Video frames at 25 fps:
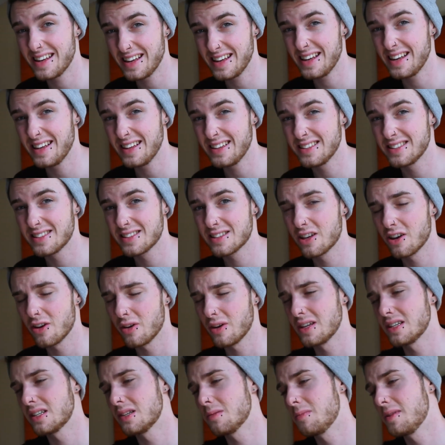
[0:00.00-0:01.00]
is
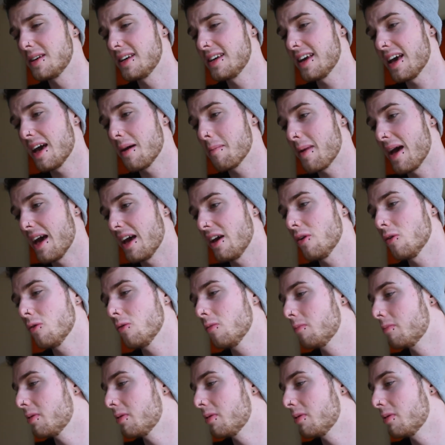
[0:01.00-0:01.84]
going to be a male,